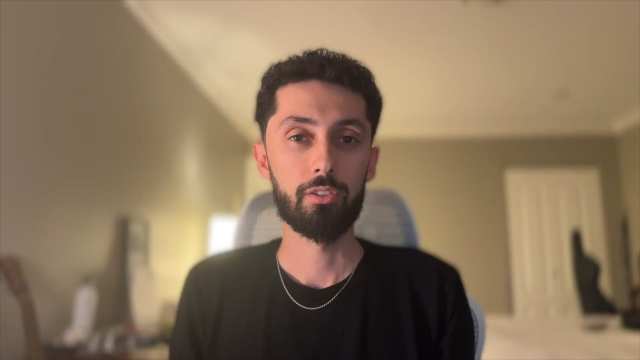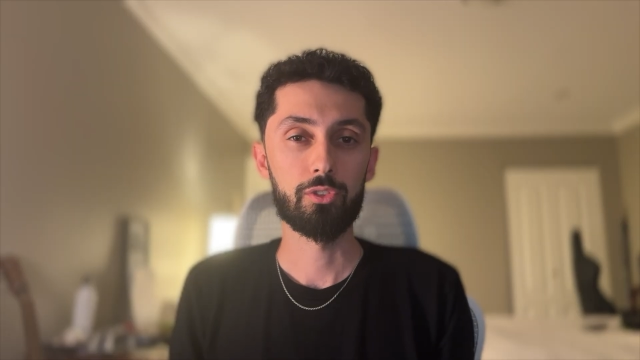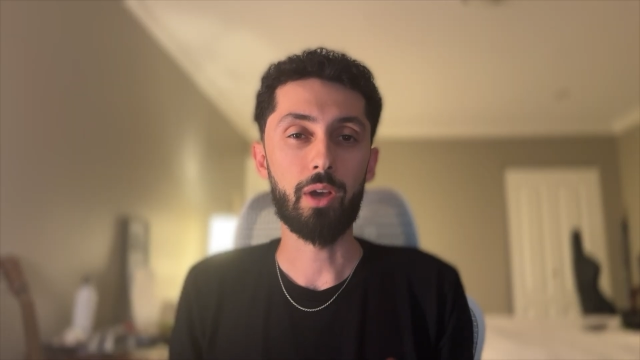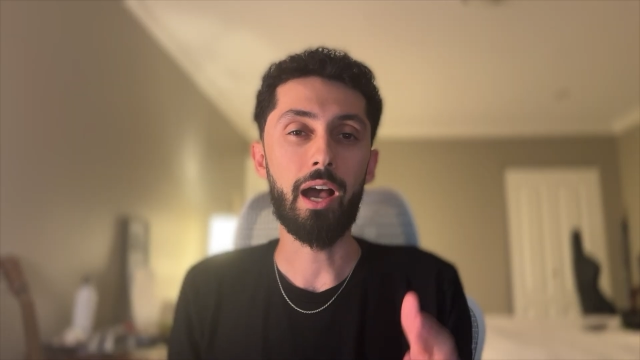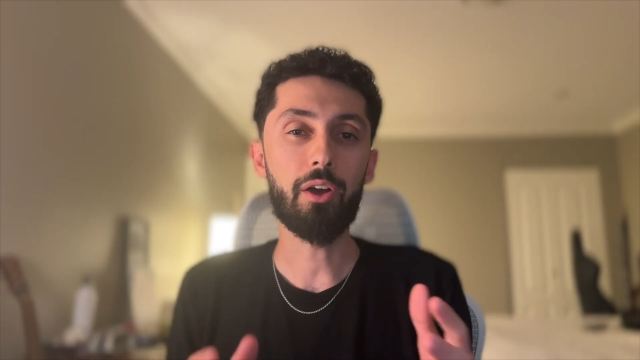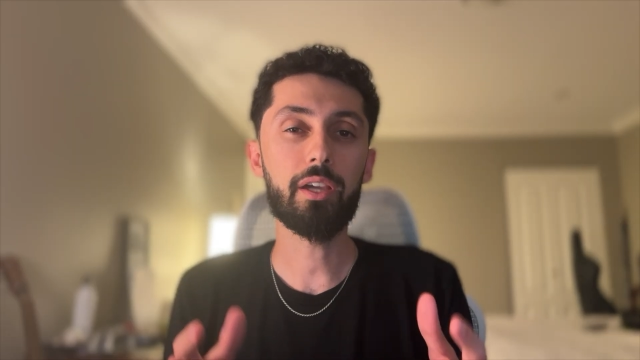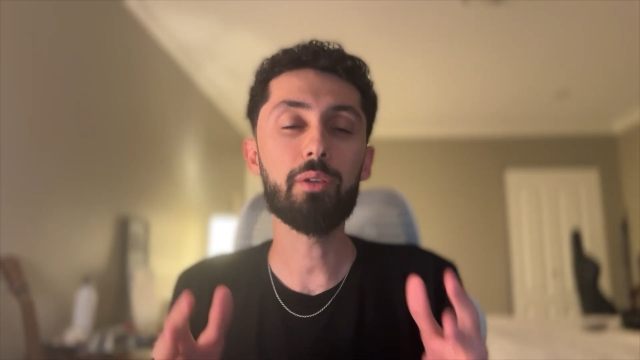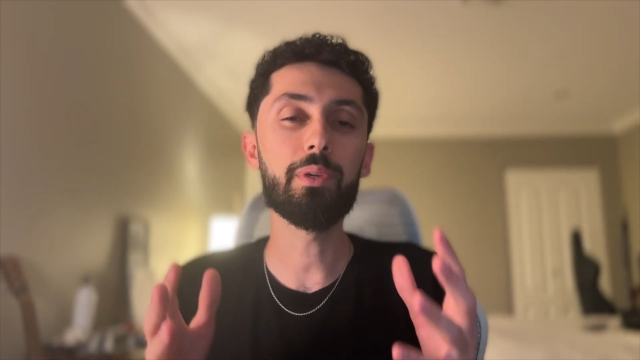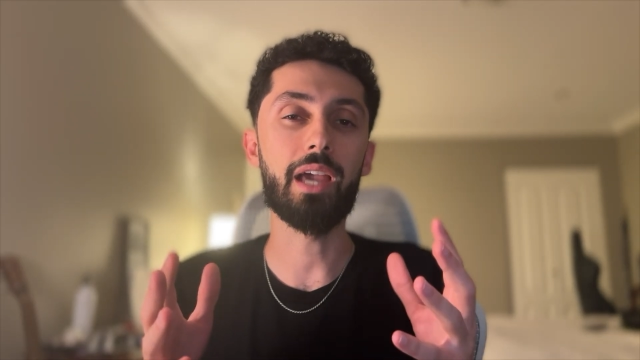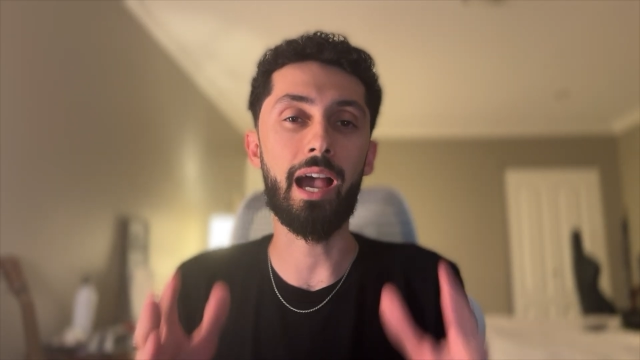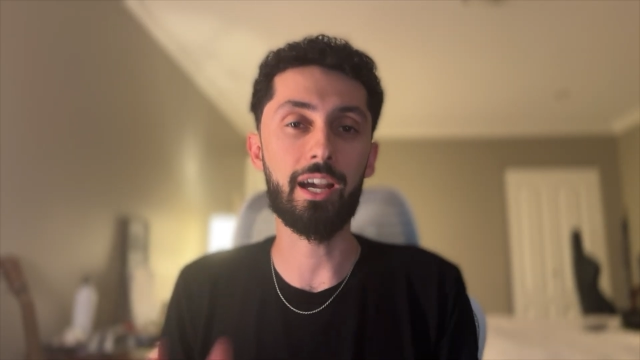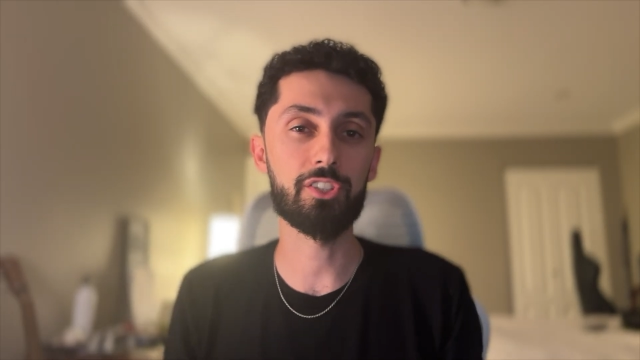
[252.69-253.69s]
So how can
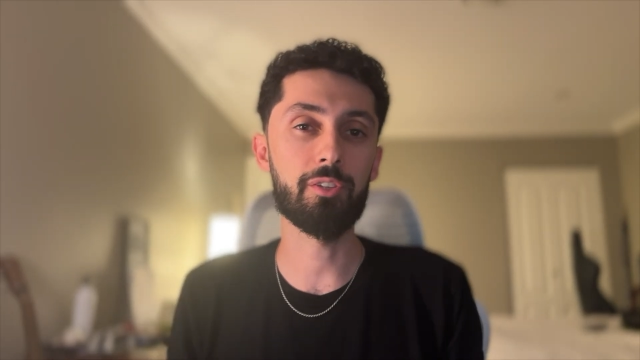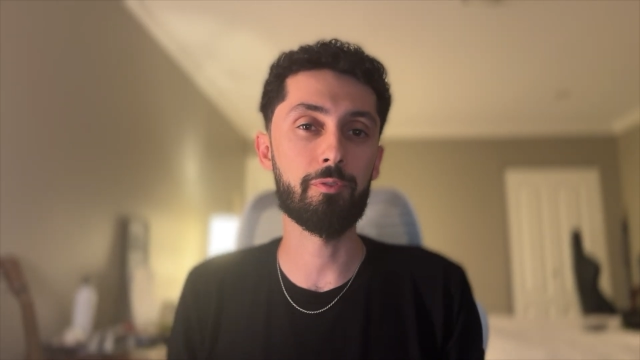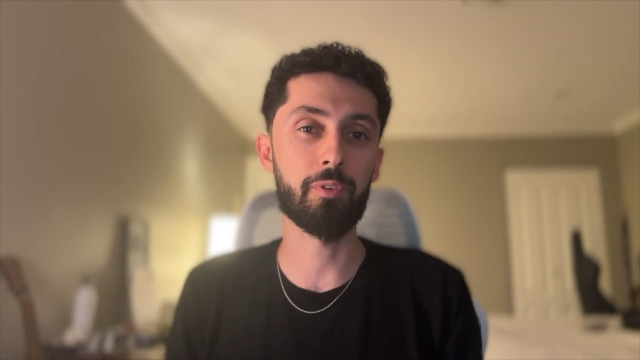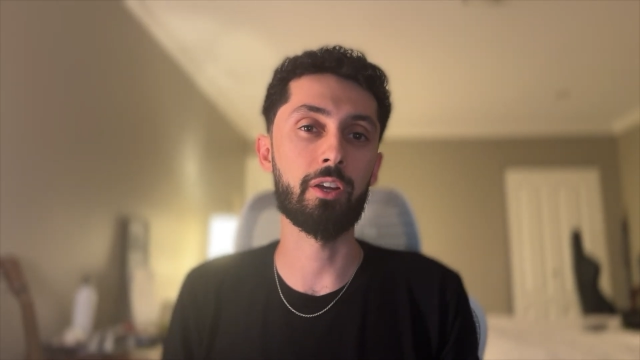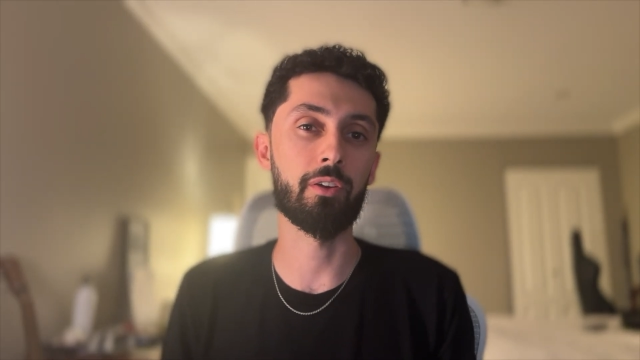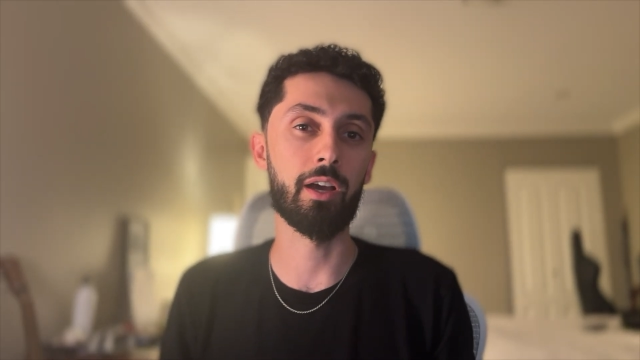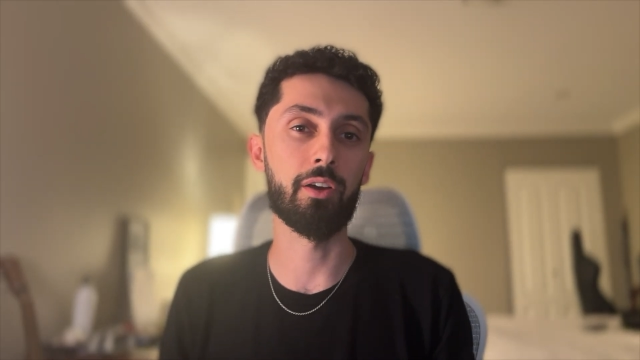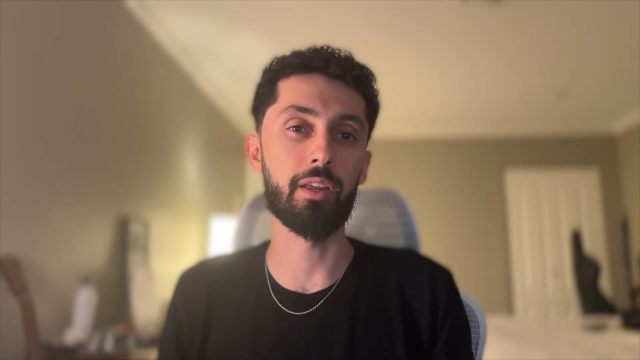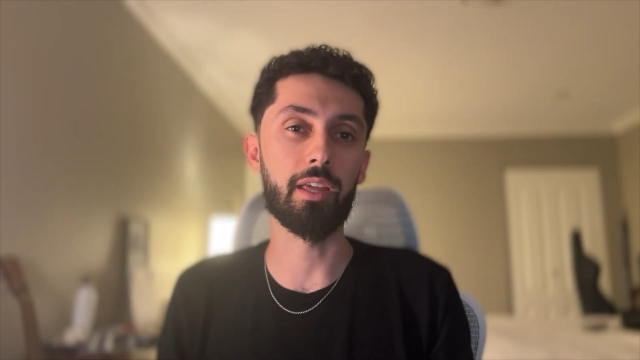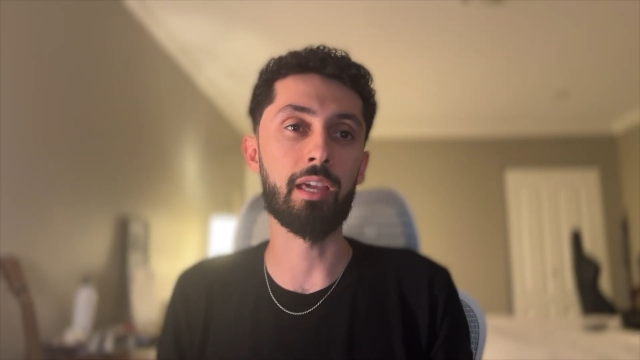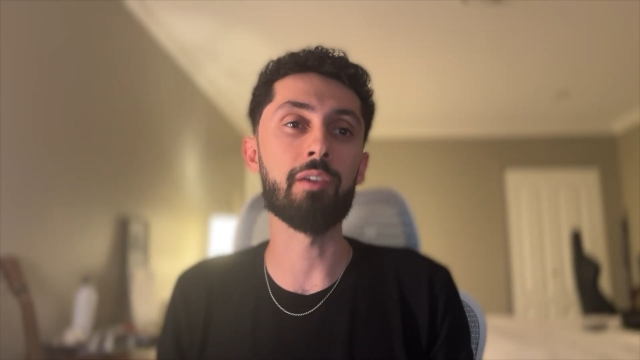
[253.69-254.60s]
we actually figure out